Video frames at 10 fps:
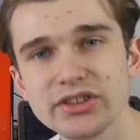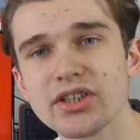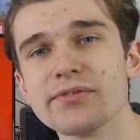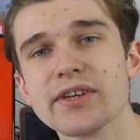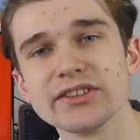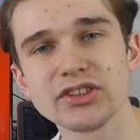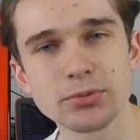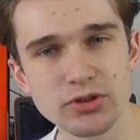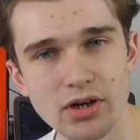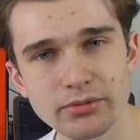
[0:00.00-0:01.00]
Don't forget to
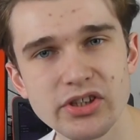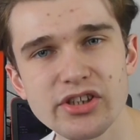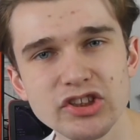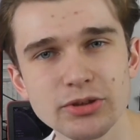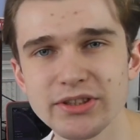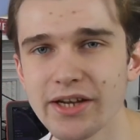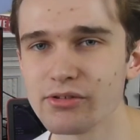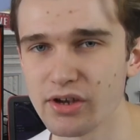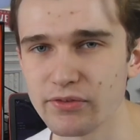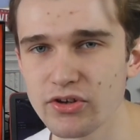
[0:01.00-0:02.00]
subscribe to the YouTube
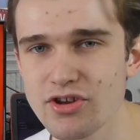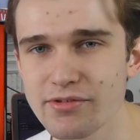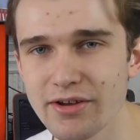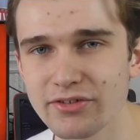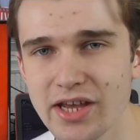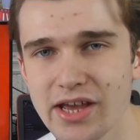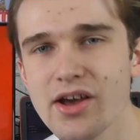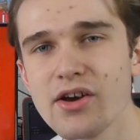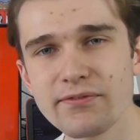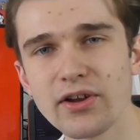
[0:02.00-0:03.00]
channel if you're new around here.
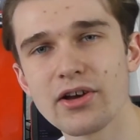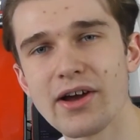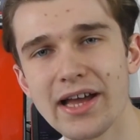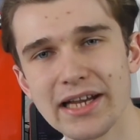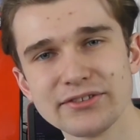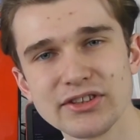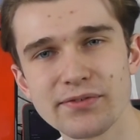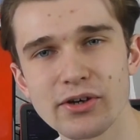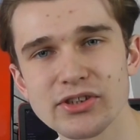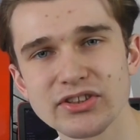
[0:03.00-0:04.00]
Follow at LFC
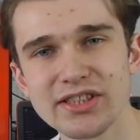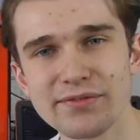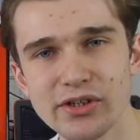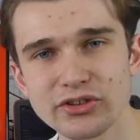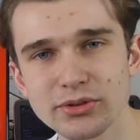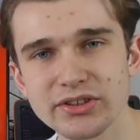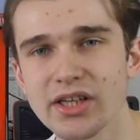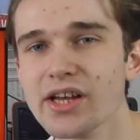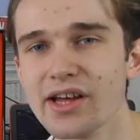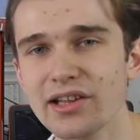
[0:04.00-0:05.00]
Focus TV on
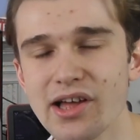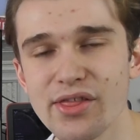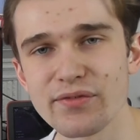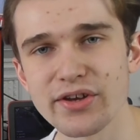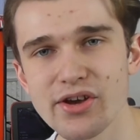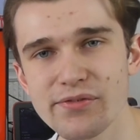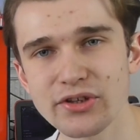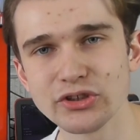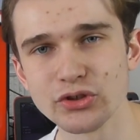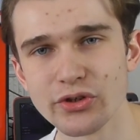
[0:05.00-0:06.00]
Twitter and like the video if
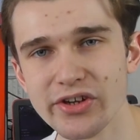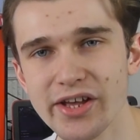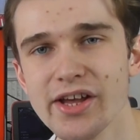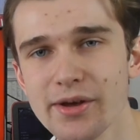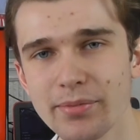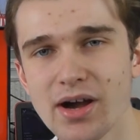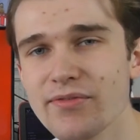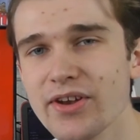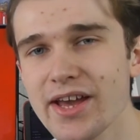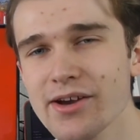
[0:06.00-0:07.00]
you enjoyed it. Bye
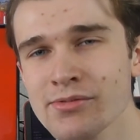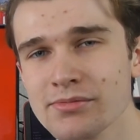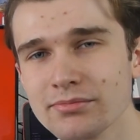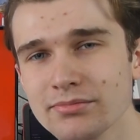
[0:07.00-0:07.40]
for now.